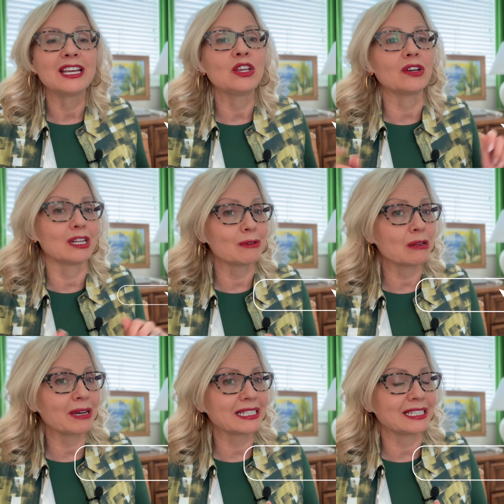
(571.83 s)
you can email
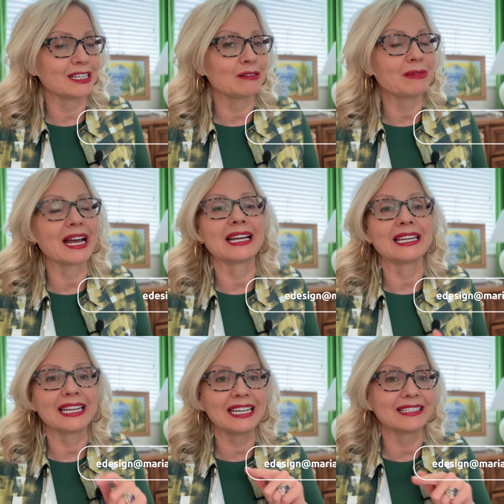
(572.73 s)
my team at
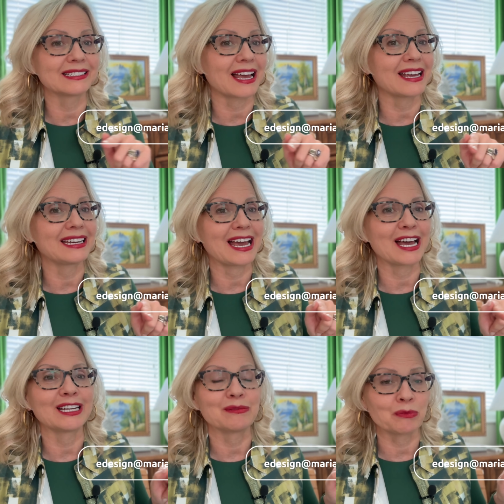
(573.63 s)

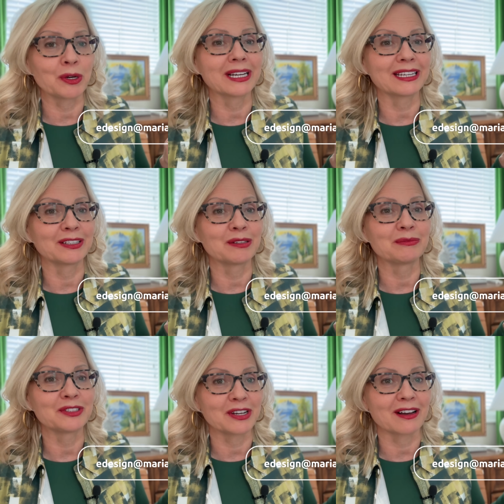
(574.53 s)

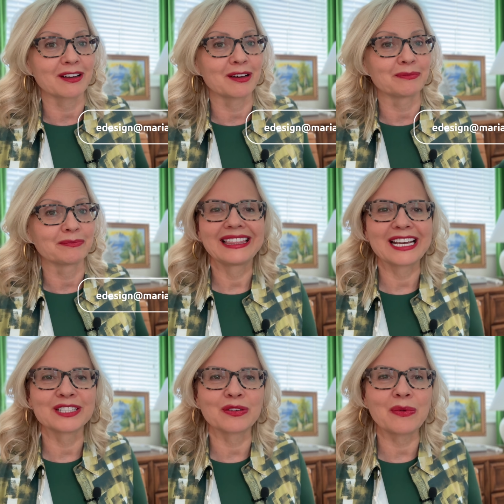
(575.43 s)
edesign@mariakillam.com.
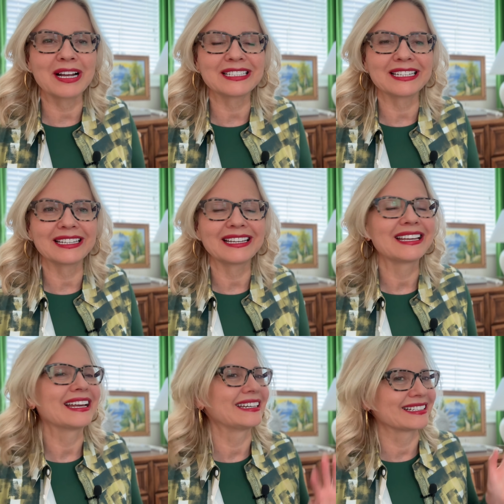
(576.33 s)
Thanks for watching,
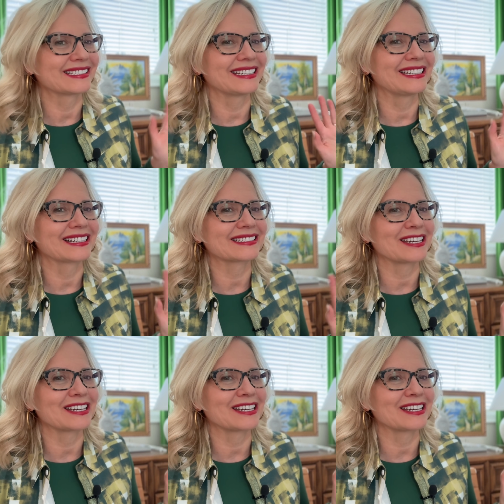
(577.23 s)
and I'll see you next